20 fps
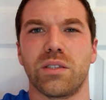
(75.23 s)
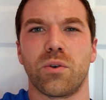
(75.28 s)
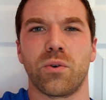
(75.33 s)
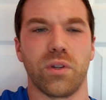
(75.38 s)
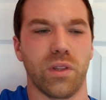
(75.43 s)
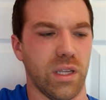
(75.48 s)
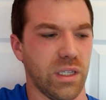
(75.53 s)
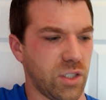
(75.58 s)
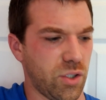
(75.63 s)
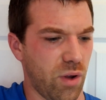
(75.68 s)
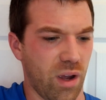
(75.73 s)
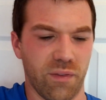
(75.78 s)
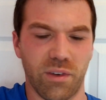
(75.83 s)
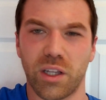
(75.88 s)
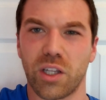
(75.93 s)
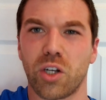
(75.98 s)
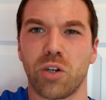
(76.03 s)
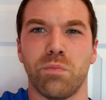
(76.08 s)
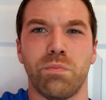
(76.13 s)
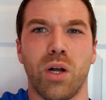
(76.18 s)
or unless you have a
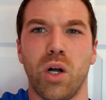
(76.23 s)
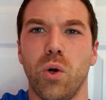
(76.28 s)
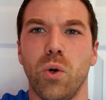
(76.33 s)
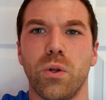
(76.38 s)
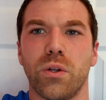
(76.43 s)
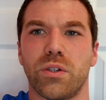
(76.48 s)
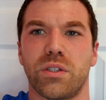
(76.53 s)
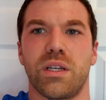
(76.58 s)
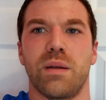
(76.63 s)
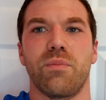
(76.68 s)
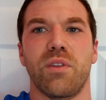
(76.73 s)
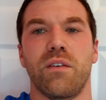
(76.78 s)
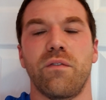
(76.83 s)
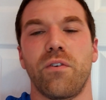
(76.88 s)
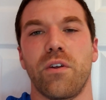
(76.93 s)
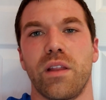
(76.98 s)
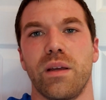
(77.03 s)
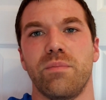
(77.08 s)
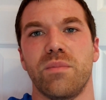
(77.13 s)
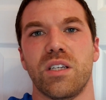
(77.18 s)
little bowl or something
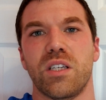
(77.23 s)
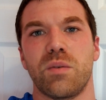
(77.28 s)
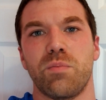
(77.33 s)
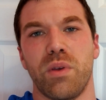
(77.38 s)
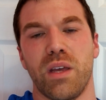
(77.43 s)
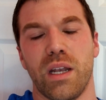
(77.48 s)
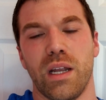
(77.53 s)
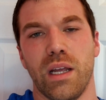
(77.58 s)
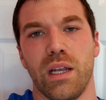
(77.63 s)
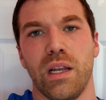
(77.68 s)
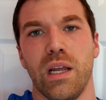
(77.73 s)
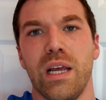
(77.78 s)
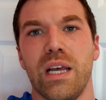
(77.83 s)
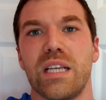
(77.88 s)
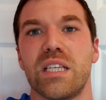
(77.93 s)
for them to spit in.